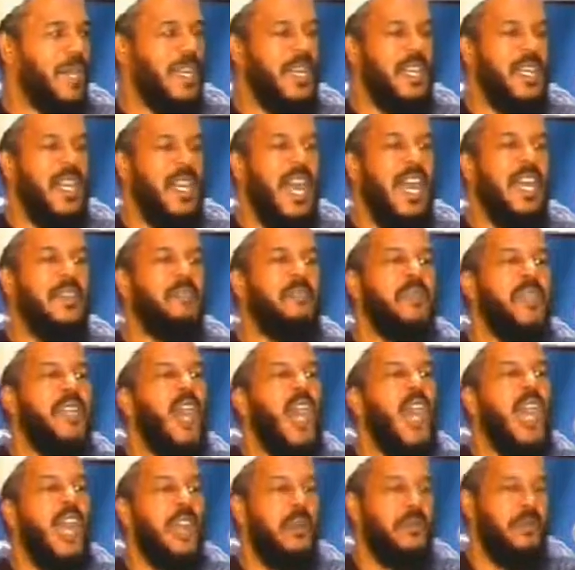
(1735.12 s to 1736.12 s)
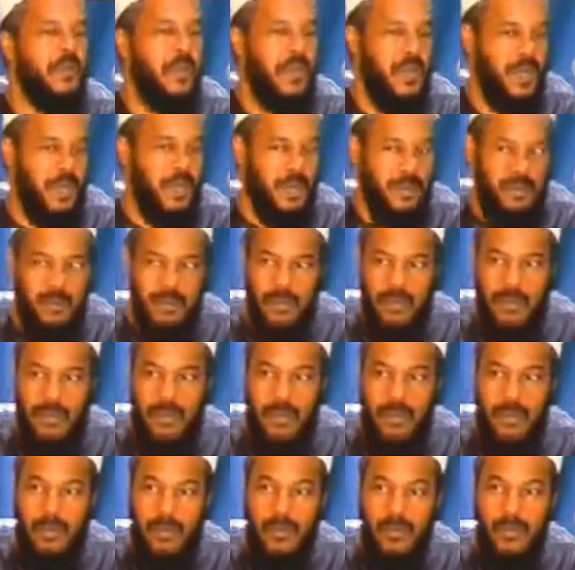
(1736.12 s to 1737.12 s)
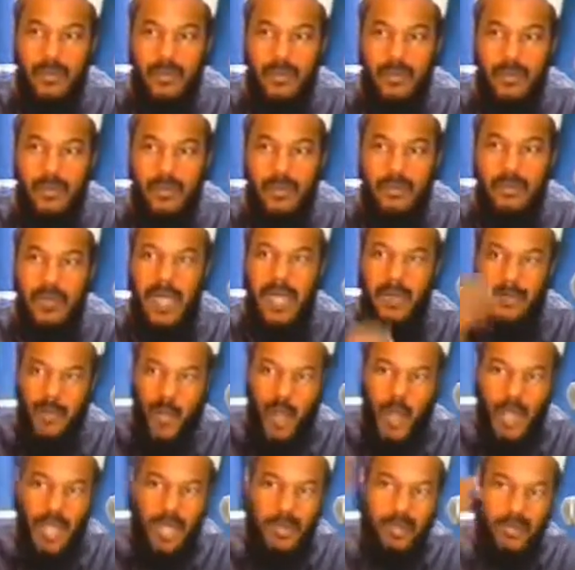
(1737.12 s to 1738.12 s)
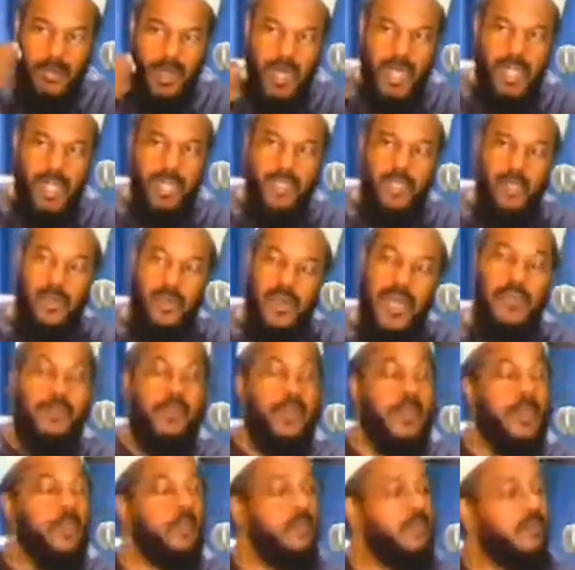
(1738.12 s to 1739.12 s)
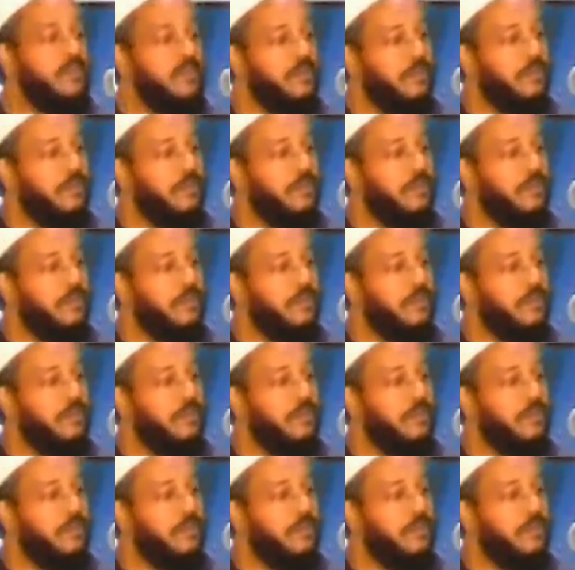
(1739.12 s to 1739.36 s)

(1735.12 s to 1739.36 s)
That he not be harmed by falling bricks or whatever.